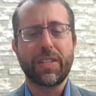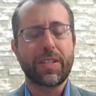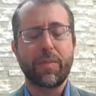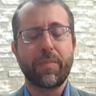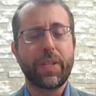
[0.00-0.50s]

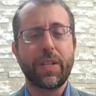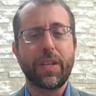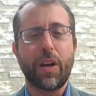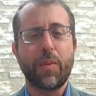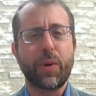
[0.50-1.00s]
It's
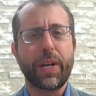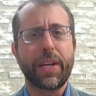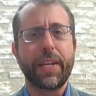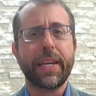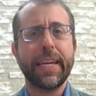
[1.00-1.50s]
completely
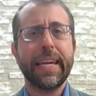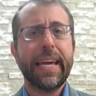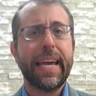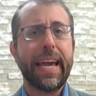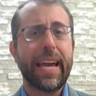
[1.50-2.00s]
heartbreaking.
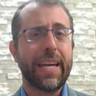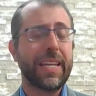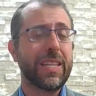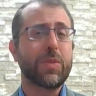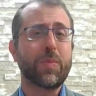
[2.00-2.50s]

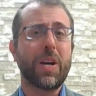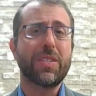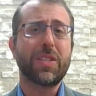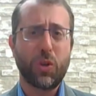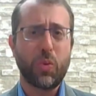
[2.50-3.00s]
And in this
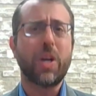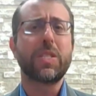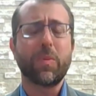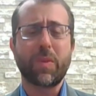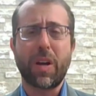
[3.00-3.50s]
process, you
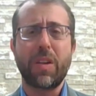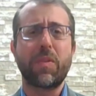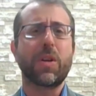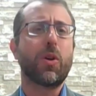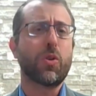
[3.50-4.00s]
want some kind of
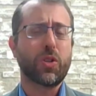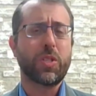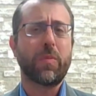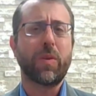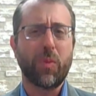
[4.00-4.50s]
a closure,
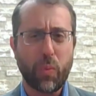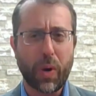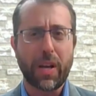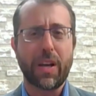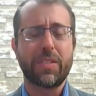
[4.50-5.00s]
some
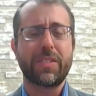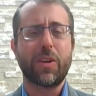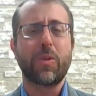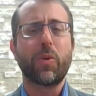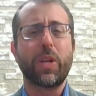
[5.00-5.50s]
uh,
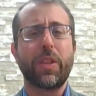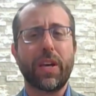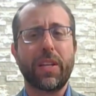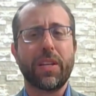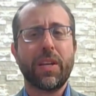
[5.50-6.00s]
ceremony
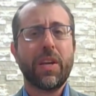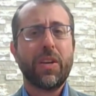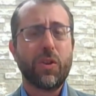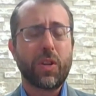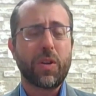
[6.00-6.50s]
that
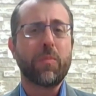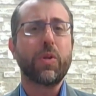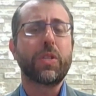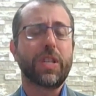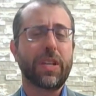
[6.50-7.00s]
you
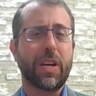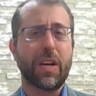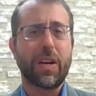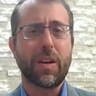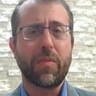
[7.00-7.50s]
can put the
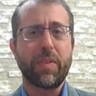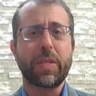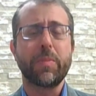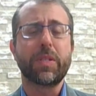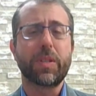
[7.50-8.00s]
uh,
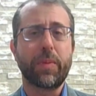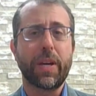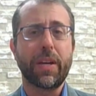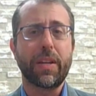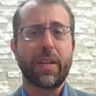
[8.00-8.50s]
victims to
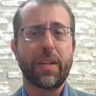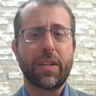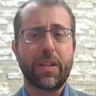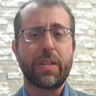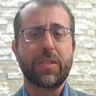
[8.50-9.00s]
bed
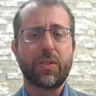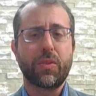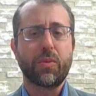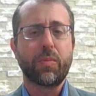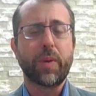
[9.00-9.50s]
and then
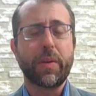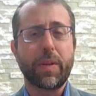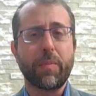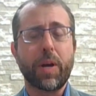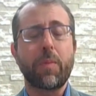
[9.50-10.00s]
to
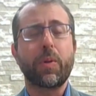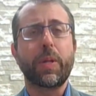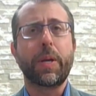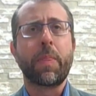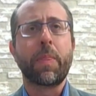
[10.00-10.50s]
bury them
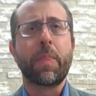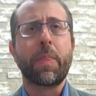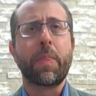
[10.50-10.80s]
properly.